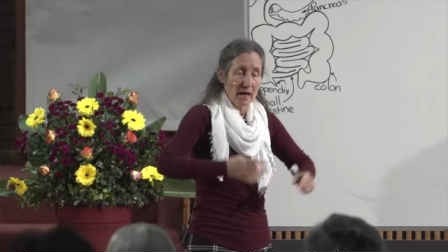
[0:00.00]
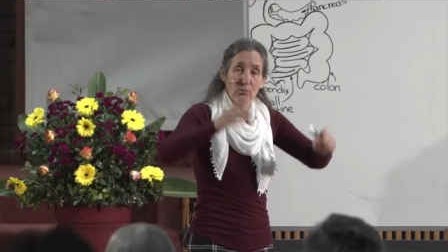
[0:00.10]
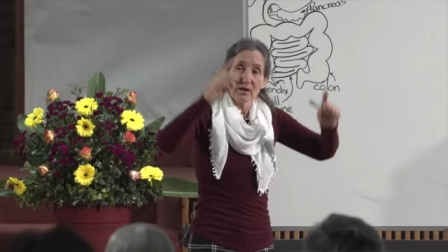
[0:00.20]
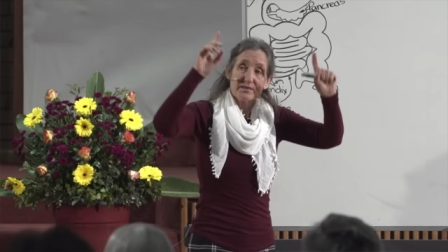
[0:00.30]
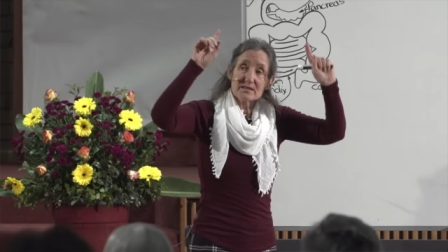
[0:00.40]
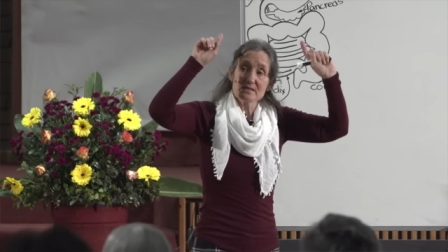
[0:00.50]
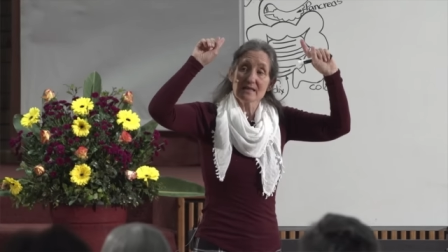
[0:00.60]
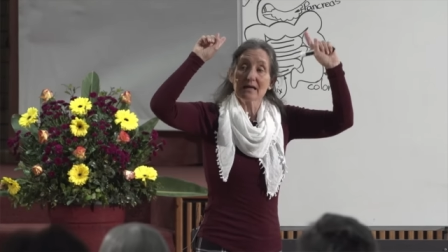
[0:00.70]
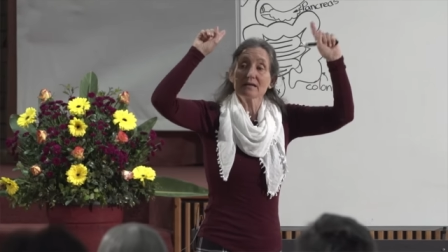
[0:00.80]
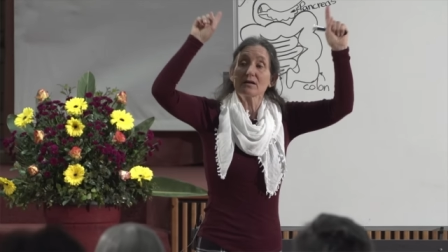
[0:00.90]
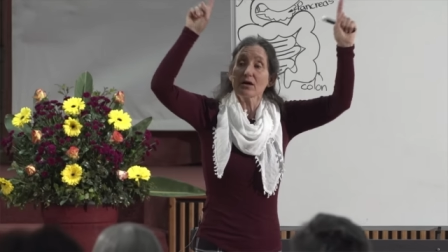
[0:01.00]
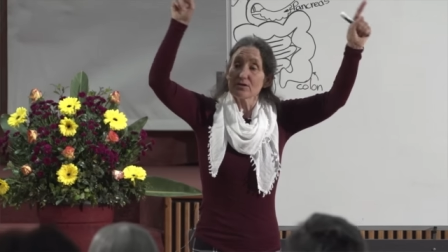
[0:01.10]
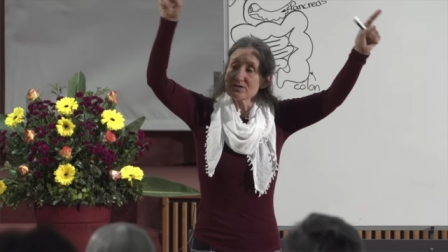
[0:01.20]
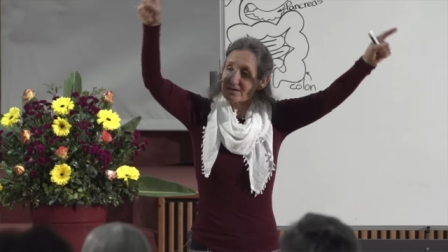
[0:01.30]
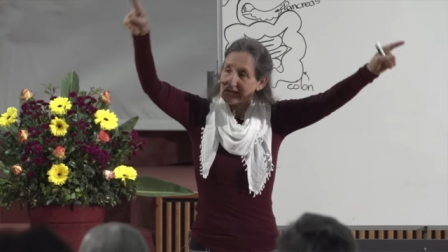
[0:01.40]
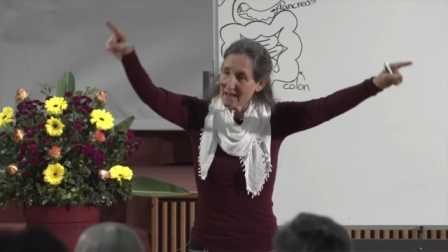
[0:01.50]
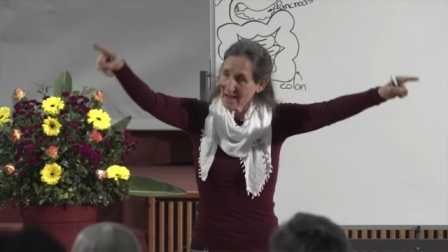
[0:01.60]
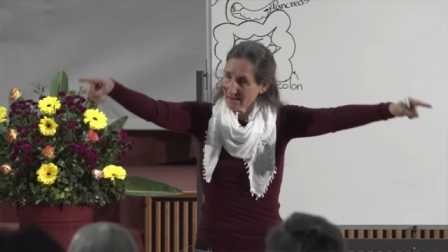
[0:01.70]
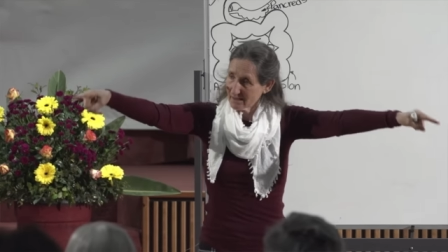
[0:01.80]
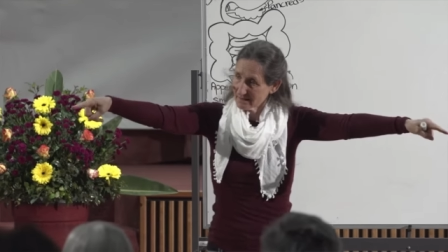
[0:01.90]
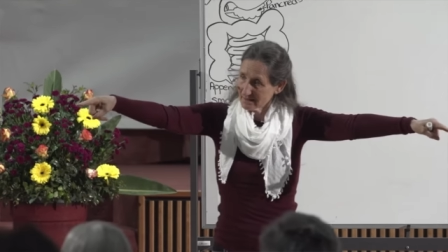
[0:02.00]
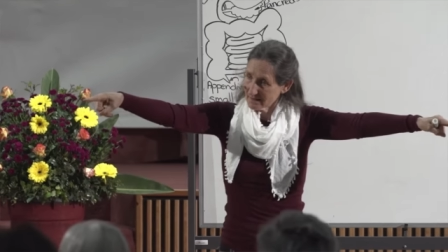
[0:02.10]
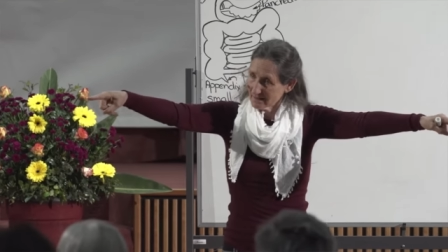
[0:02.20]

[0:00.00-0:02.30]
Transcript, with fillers: And when the sun goes down,